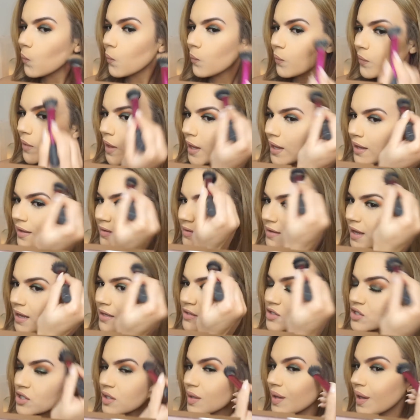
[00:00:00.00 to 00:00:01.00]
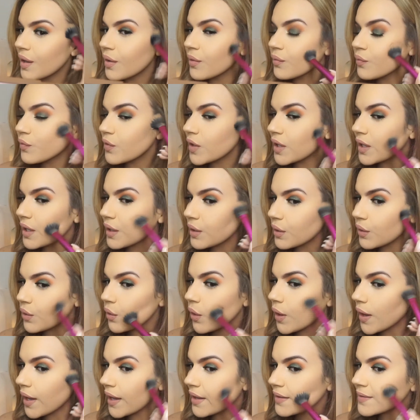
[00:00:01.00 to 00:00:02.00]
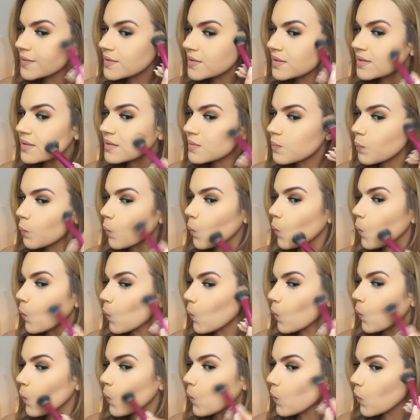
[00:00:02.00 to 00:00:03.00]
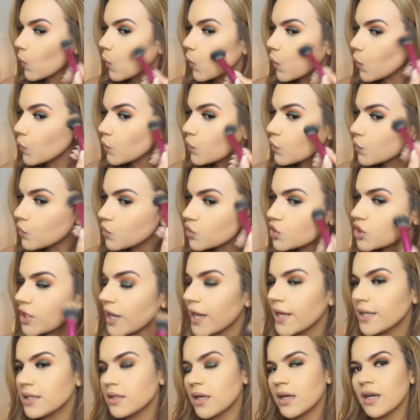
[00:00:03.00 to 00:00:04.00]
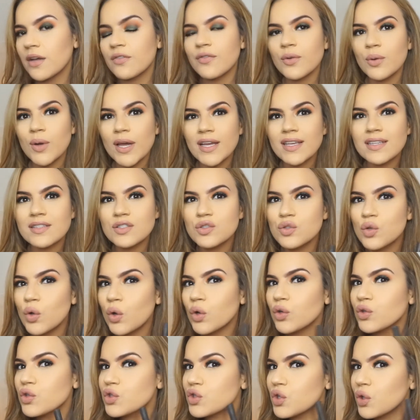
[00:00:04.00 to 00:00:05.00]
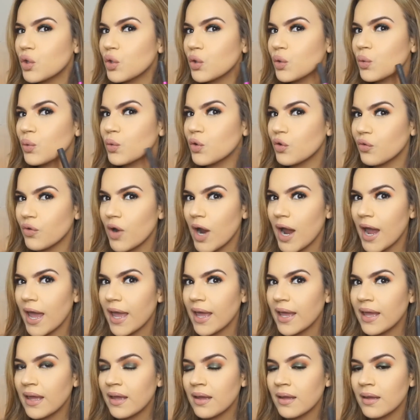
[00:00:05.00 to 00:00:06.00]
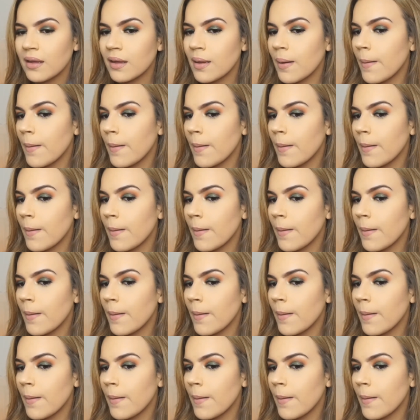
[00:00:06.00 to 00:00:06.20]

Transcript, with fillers: that is actually a really nice contour shade. Like I feel like it's not too grey